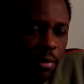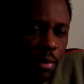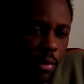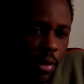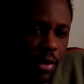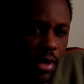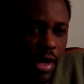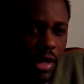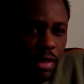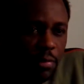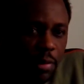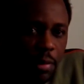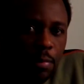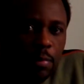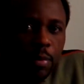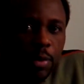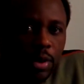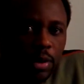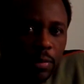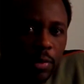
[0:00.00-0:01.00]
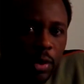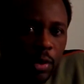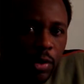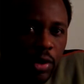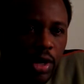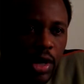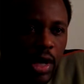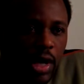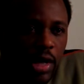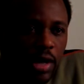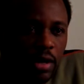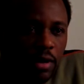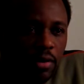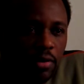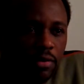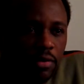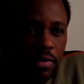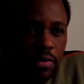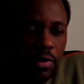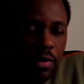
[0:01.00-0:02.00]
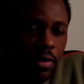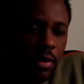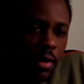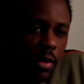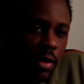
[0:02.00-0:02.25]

you have to be pretty creative.